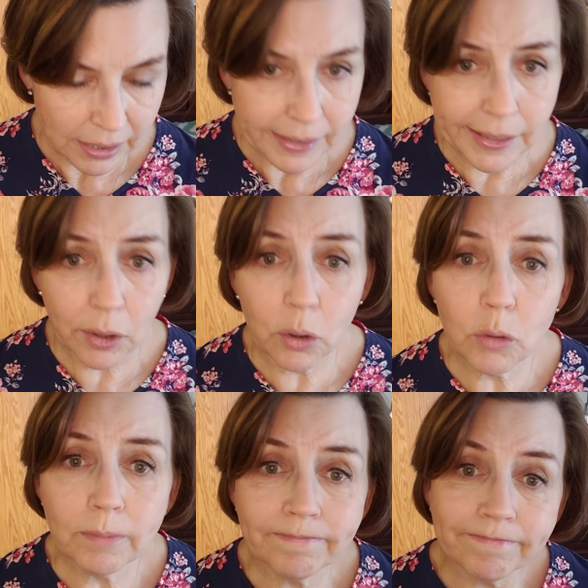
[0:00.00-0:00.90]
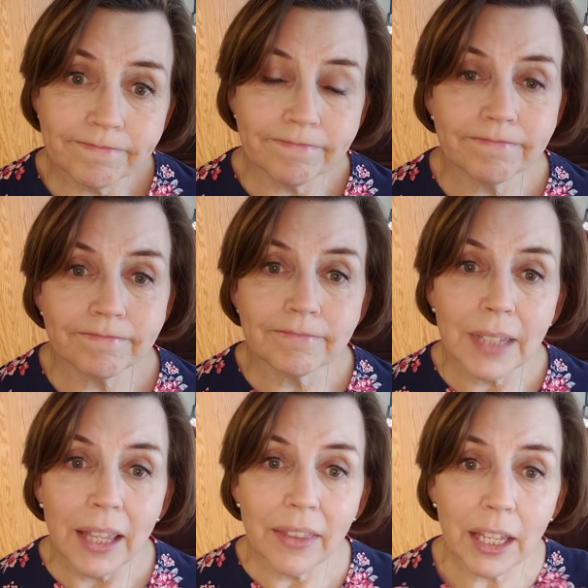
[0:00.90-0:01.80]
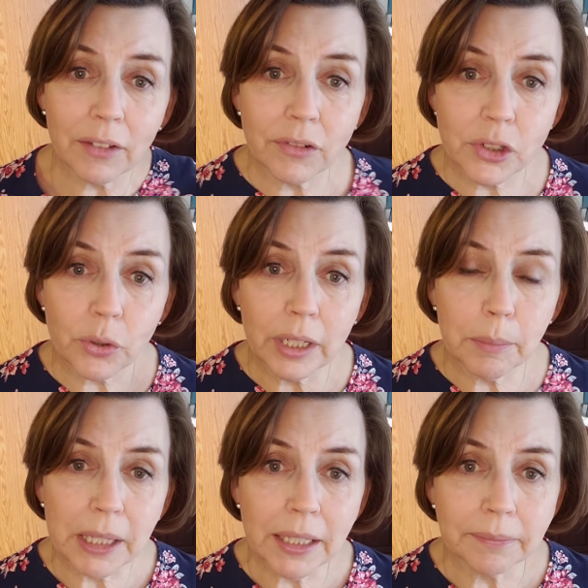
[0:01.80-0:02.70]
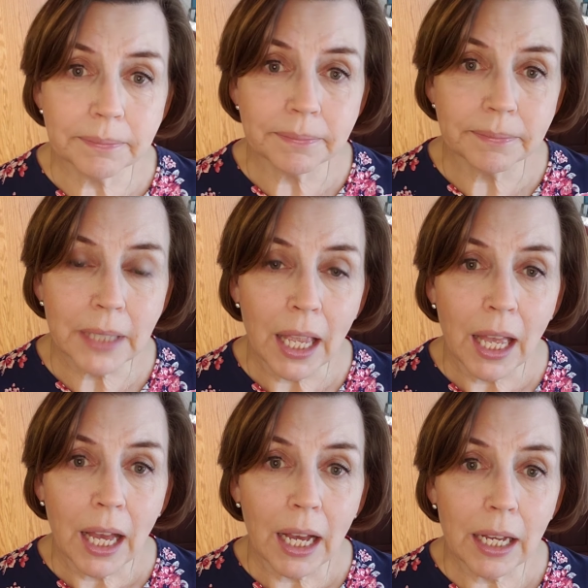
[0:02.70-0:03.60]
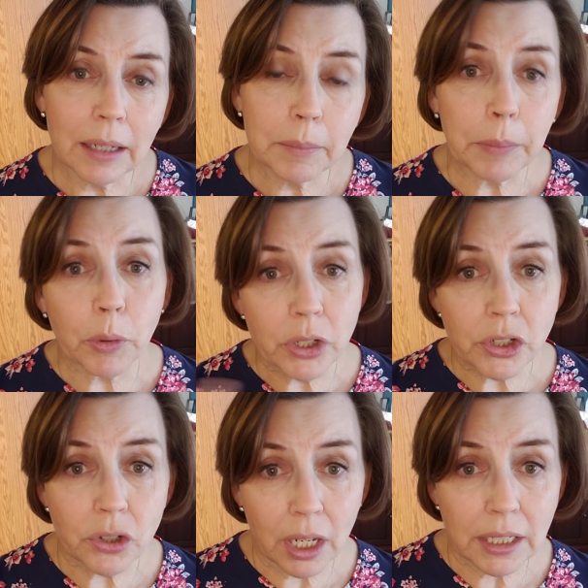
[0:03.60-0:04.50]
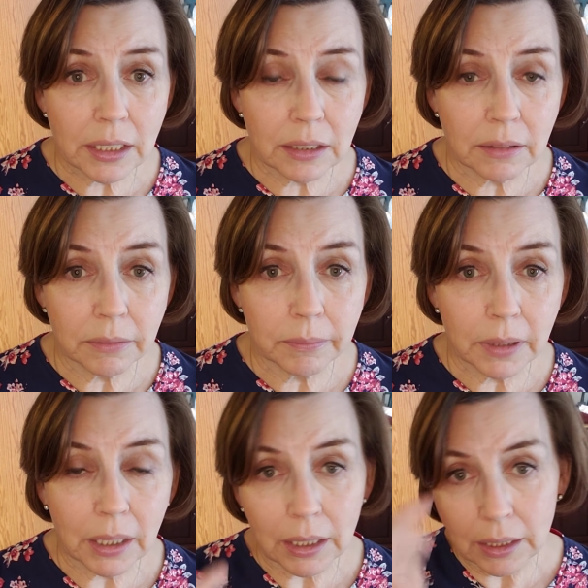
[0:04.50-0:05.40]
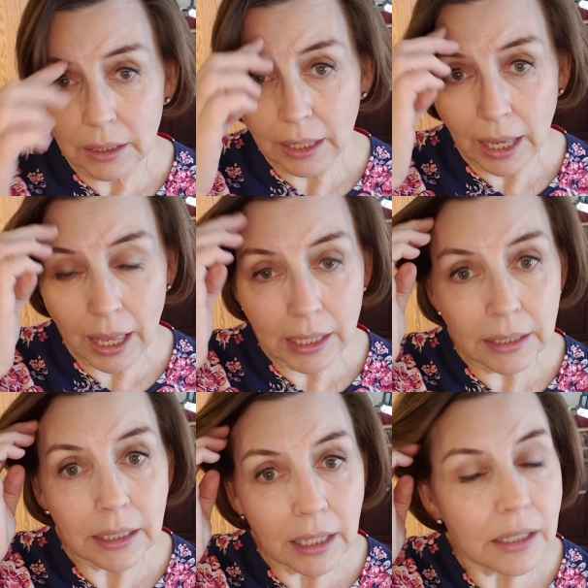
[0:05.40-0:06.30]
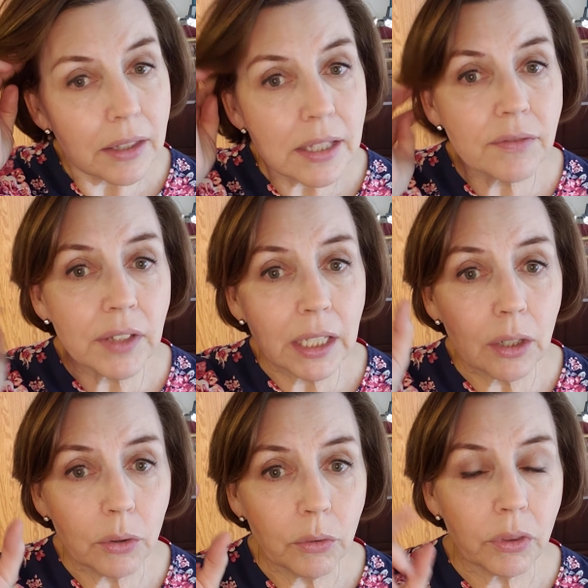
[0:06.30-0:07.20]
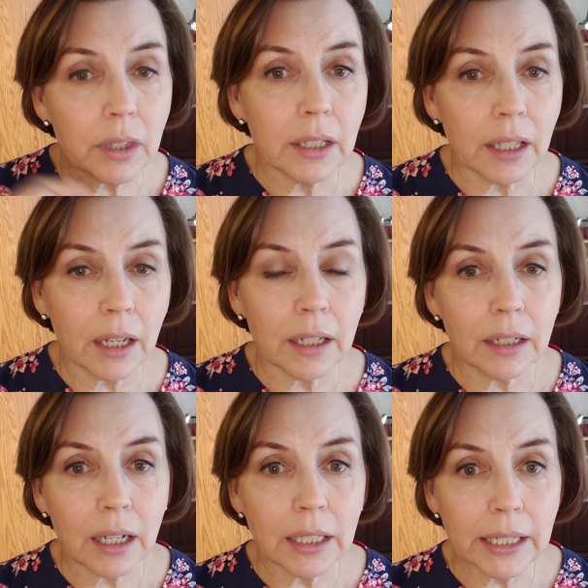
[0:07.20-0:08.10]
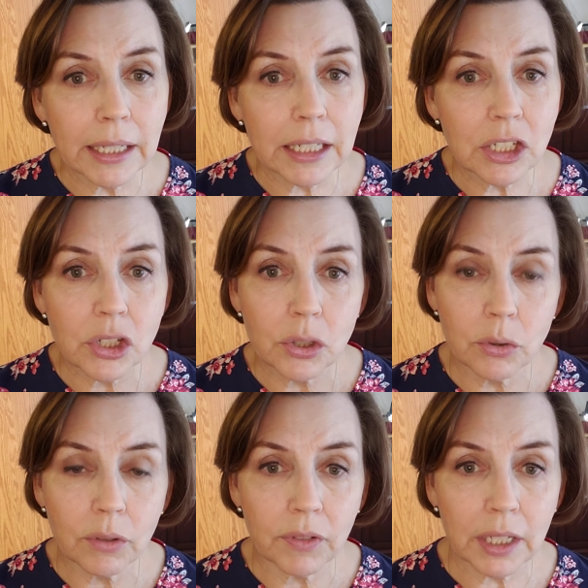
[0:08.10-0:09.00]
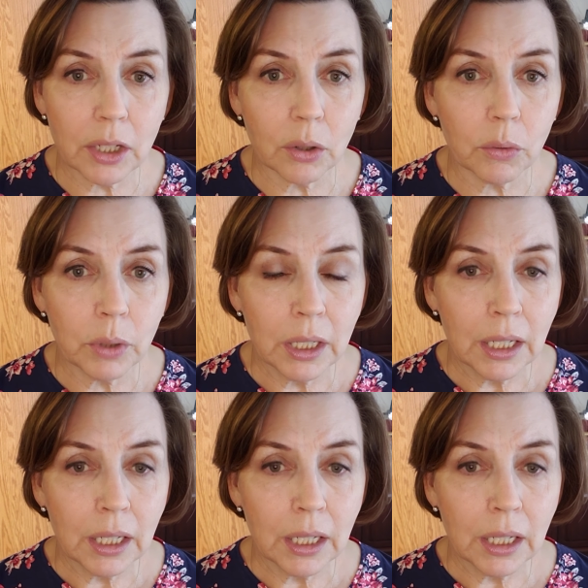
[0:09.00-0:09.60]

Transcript: So thank you for joining me. I'm going to try to add at the end of this video a link to the video.